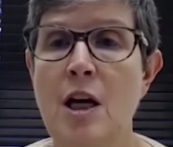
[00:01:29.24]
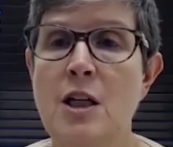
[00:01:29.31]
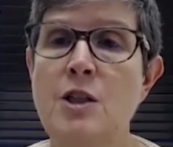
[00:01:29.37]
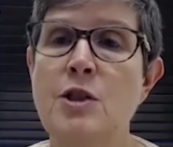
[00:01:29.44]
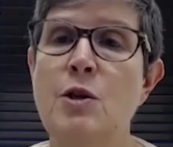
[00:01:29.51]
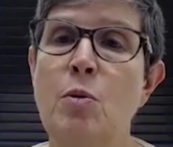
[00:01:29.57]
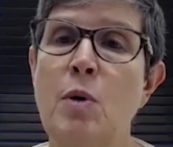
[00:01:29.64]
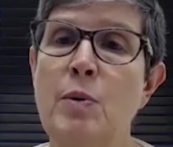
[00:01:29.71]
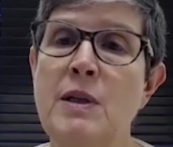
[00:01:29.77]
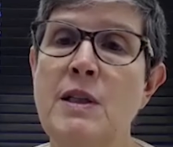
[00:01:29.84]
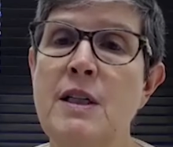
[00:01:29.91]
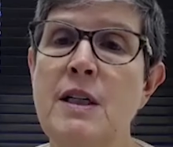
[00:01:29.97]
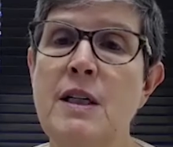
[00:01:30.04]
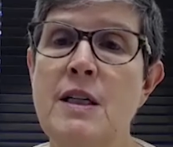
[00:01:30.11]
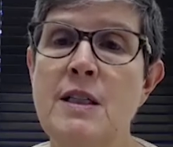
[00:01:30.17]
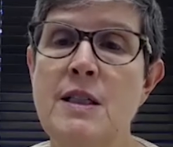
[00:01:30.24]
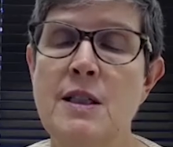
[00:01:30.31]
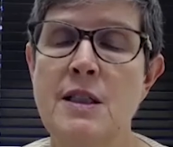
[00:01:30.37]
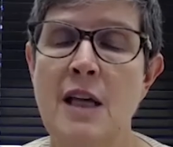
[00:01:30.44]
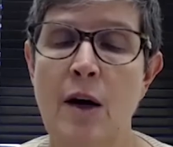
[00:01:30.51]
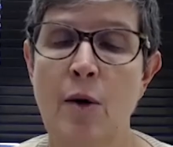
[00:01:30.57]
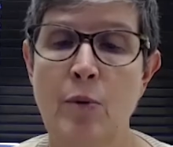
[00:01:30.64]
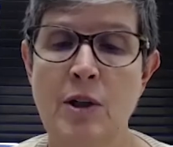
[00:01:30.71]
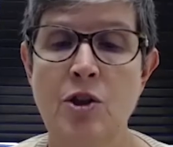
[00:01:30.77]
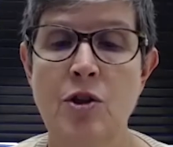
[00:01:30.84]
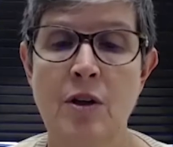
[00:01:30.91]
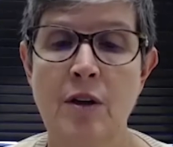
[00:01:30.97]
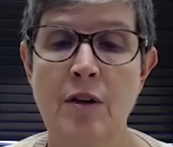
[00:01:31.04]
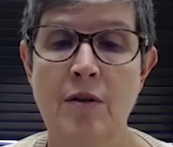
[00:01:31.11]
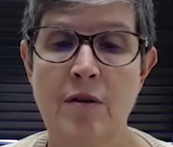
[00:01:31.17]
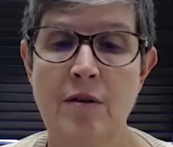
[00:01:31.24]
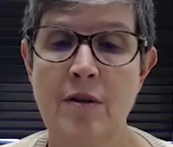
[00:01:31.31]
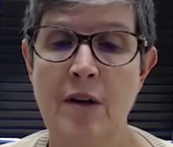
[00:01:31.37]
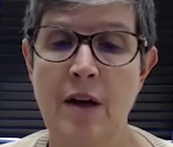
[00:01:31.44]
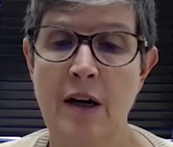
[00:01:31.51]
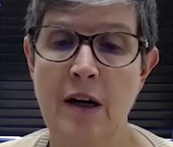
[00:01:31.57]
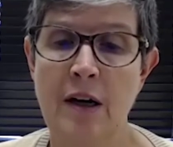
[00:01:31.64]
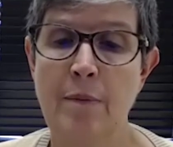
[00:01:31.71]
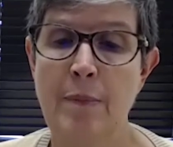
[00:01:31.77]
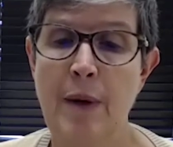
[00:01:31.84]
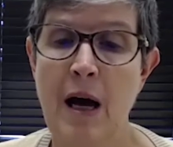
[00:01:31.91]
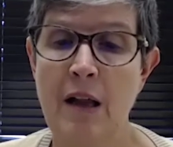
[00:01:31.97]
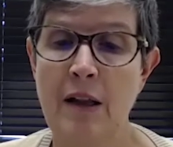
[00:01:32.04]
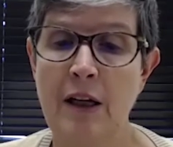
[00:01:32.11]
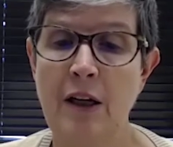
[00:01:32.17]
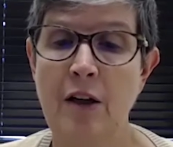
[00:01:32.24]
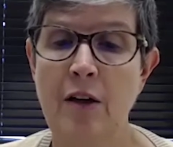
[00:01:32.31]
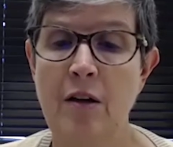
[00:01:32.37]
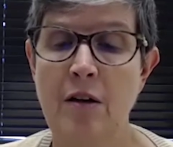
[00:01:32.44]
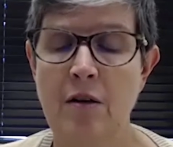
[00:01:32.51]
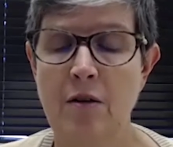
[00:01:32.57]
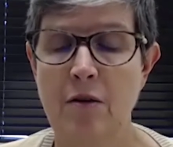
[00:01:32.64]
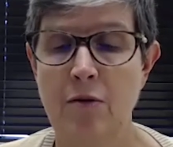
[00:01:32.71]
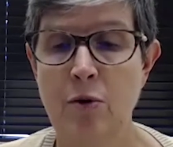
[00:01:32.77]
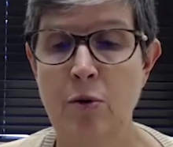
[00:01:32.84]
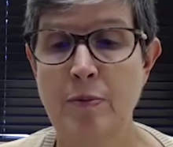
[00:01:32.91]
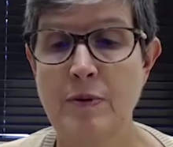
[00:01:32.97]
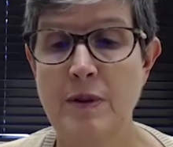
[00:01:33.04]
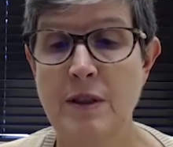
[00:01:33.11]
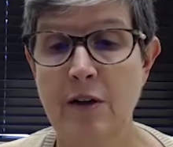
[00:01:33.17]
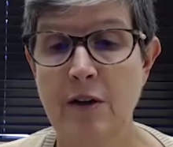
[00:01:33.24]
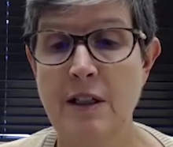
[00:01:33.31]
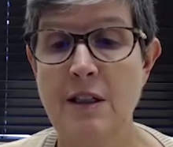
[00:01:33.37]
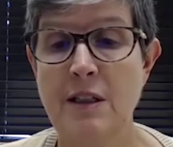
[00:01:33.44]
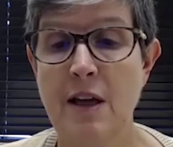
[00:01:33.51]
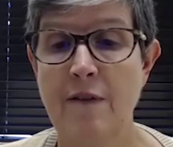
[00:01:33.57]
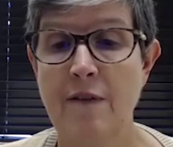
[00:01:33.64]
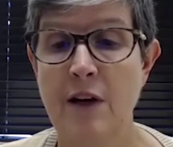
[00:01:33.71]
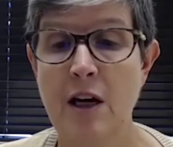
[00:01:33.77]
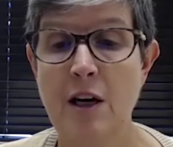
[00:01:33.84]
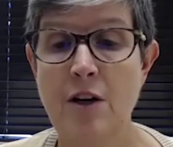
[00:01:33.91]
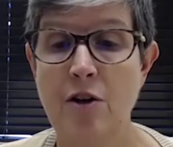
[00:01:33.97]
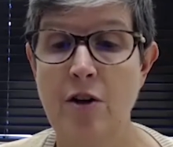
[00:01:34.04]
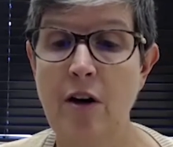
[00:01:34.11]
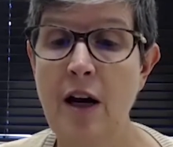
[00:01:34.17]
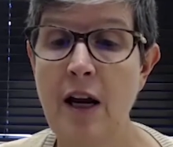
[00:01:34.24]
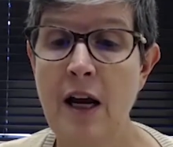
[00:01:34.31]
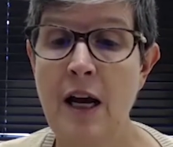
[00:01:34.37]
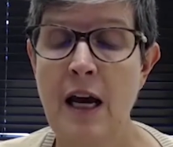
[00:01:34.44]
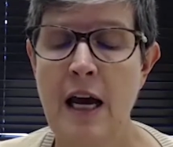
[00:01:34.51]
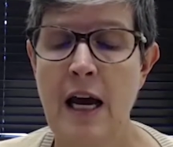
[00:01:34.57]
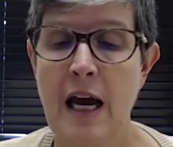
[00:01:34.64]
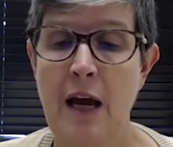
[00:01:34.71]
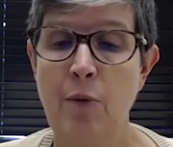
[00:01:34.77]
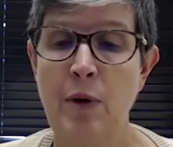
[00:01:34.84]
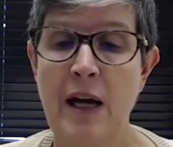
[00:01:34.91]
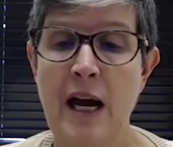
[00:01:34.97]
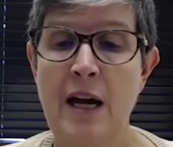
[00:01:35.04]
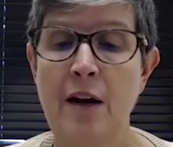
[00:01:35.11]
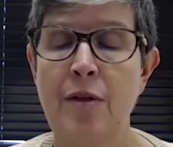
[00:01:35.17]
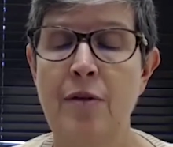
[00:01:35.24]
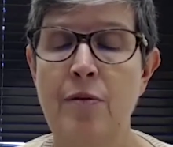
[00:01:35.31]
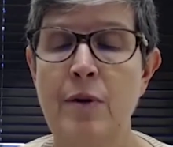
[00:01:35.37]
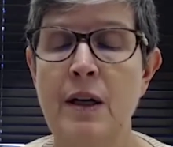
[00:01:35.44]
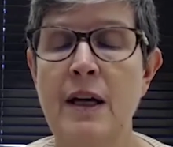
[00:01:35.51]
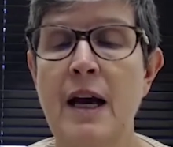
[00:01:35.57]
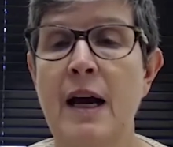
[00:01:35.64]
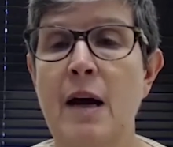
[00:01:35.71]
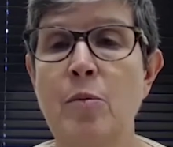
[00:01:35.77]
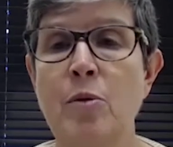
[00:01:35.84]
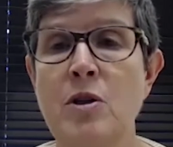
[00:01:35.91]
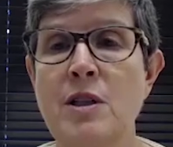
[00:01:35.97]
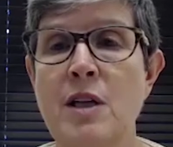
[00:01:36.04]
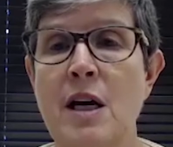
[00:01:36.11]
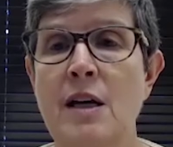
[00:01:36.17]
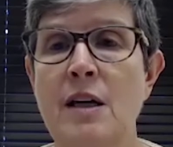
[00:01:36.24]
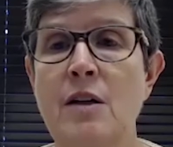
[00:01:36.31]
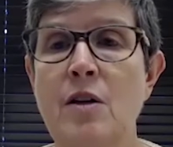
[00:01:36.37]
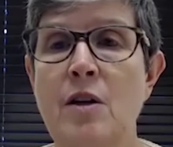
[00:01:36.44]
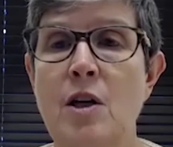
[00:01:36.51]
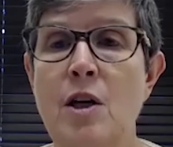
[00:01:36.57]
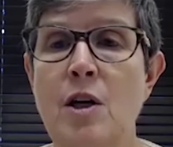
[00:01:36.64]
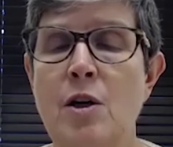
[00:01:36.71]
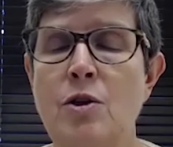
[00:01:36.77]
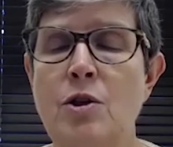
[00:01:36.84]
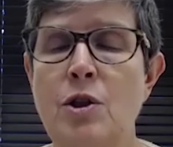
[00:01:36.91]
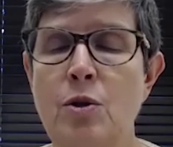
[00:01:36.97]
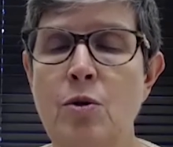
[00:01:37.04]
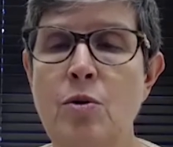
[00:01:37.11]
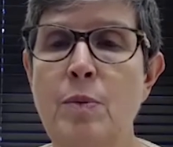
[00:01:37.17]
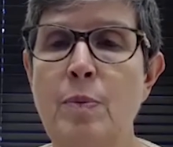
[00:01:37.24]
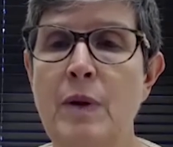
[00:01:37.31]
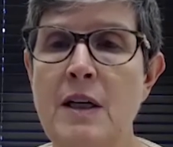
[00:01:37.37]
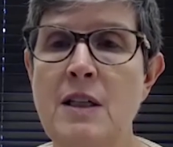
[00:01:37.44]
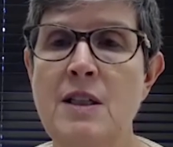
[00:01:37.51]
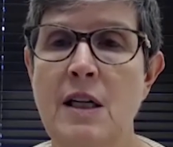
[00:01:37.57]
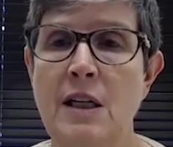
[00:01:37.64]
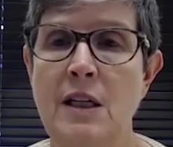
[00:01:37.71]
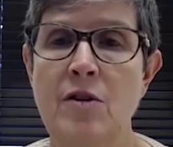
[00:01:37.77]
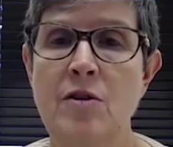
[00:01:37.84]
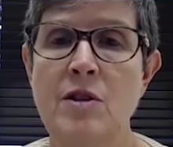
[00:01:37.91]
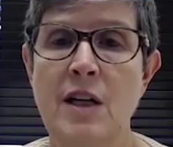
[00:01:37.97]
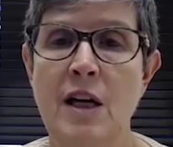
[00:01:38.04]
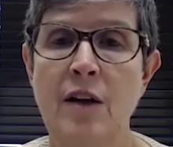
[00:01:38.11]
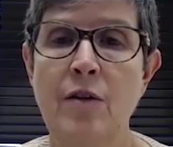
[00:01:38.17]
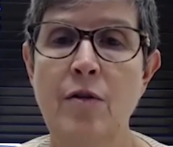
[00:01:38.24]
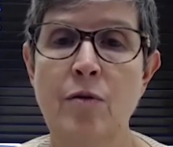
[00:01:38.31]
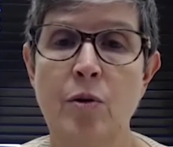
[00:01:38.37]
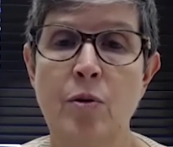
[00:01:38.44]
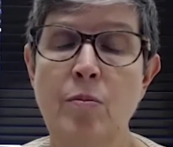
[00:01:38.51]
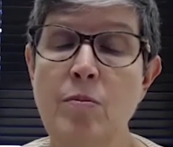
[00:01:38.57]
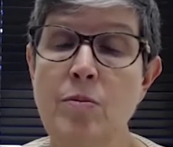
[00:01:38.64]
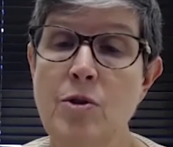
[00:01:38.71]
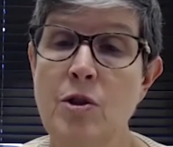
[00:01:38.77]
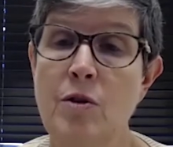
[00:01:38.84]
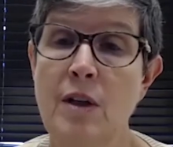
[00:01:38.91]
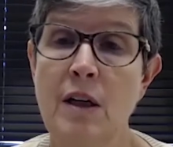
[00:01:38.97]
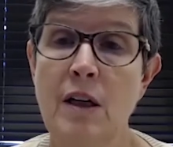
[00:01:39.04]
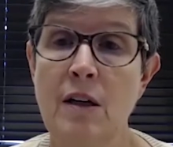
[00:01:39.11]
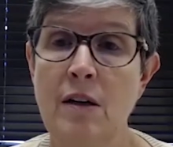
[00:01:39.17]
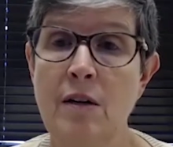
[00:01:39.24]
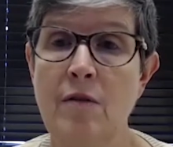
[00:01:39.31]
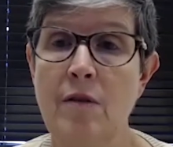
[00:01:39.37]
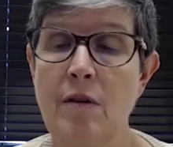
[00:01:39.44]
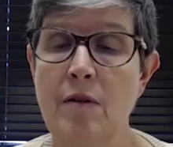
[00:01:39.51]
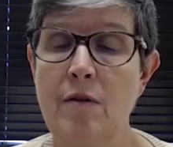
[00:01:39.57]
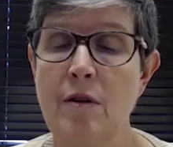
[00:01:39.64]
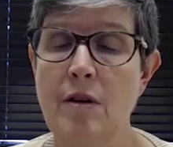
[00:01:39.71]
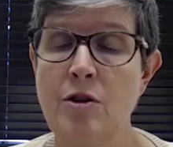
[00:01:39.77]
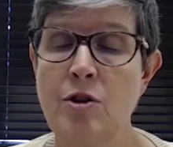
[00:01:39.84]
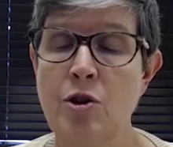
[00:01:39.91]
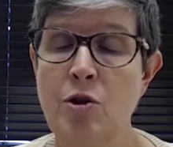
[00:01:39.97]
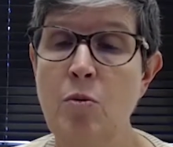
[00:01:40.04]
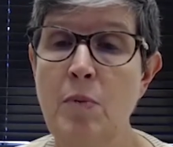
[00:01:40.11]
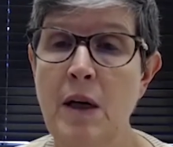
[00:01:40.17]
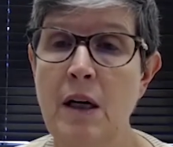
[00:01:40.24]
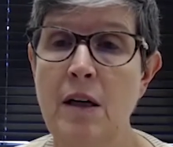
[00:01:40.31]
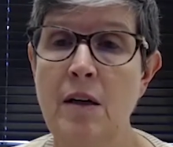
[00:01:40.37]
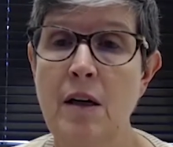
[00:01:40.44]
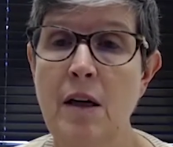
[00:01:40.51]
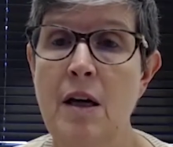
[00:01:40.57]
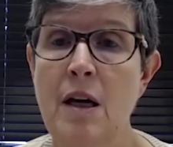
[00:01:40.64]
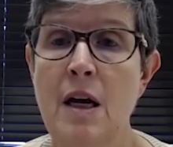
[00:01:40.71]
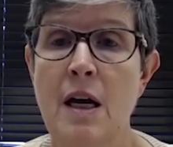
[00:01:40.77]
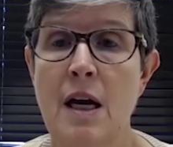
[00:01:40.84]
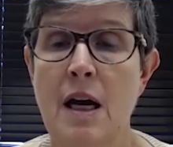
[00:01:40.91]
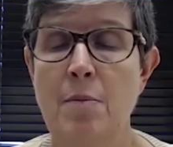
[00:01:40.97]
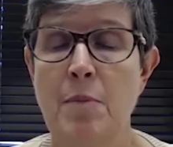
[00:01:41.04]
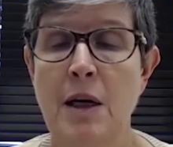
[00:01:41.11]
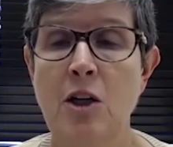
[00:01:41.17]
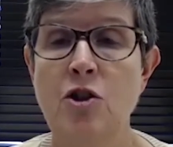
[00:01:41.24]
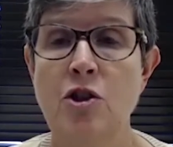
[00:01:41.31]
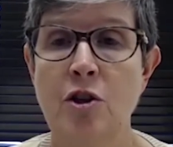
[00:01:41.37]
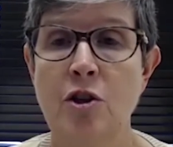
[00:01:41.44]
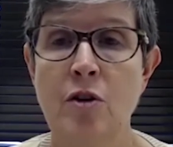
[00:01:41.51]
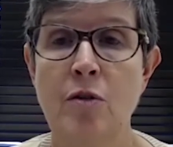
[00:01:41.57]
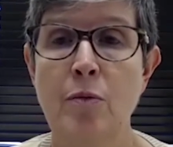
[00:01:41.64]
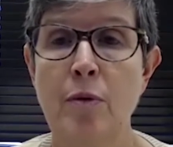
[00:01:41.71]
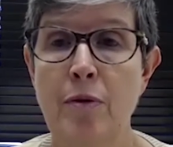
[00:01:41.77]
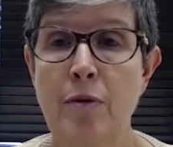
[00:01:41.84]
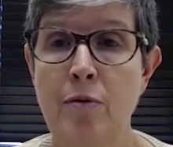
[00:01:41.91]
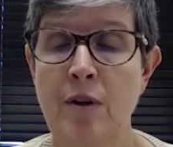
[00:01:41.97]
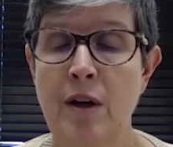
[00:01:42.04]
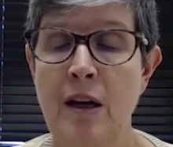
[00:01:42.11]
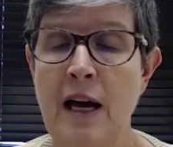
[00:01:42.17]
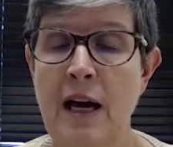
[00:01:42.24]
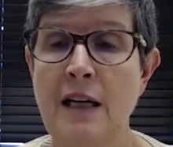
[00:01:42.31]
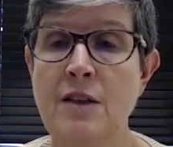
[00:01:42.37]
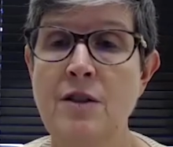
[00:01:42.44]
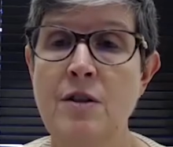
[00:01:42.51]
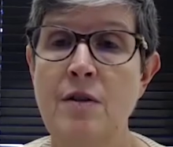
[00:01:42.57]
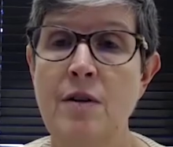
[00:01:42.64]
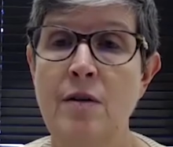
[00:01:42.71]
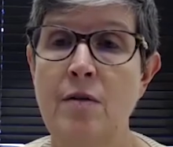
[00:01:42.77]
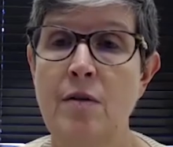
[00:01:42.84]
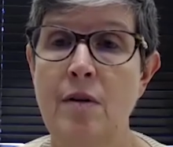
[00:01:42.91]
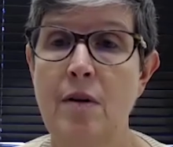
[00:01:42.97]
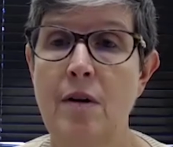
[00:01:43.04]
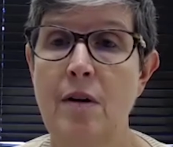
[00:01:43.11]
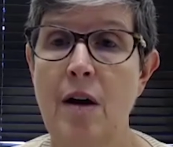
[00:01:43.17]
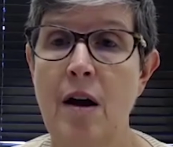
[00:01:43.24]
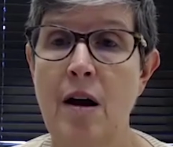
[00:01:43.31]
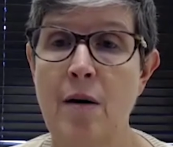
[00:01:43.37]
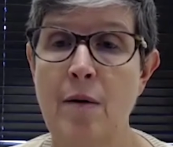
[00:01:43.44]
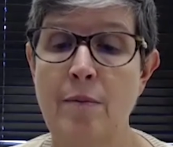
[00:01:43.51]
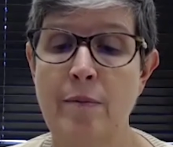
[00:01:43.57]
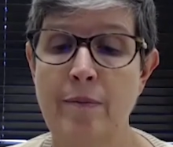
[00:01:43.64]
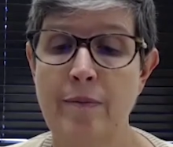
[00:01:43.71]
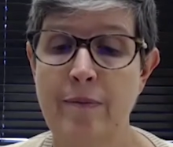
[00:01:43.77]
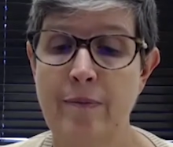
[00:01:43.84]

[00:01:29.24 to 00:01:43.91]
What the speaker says: So what we did is that we took the Poly Group Series 700 and we added 3 cameras on it, 2 to place on either side of the room so they can zoom in and make sure through the lines of the